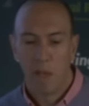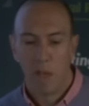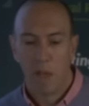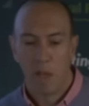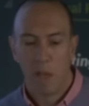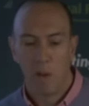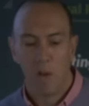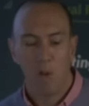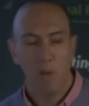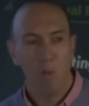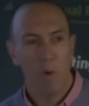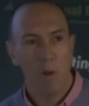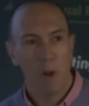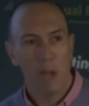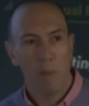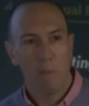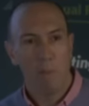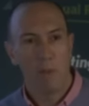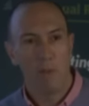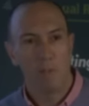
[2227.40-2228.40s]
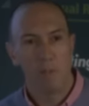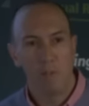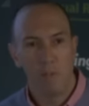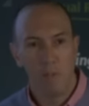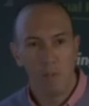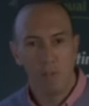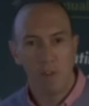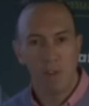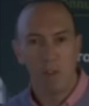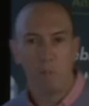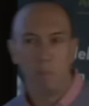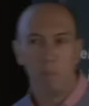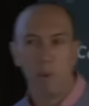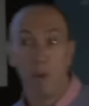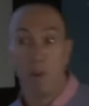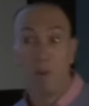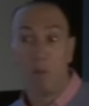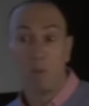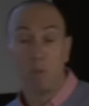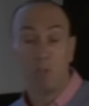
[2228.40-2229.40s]
And look what happens if you turn,
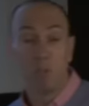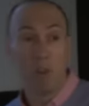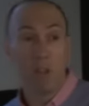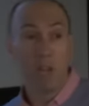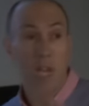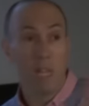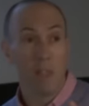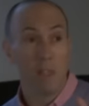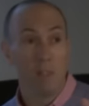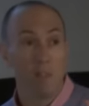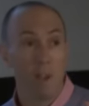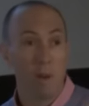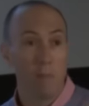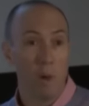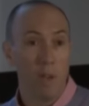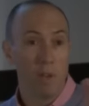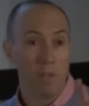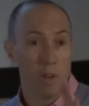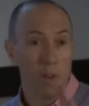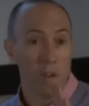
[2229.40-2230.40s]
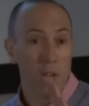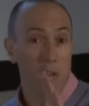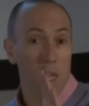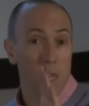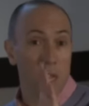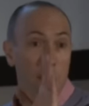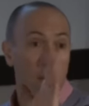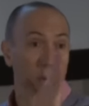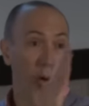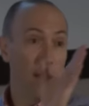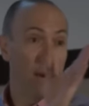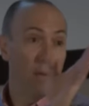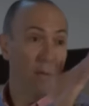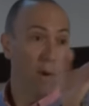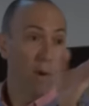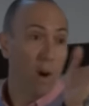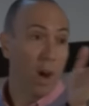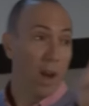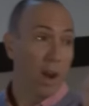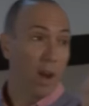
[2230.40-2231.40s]
better all turn your head the same way. Turn your head that way,
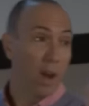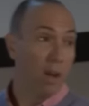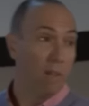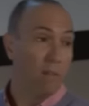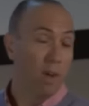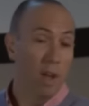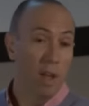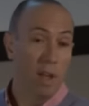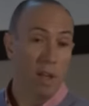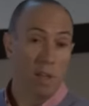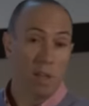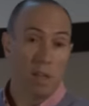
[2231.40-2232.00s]
right over,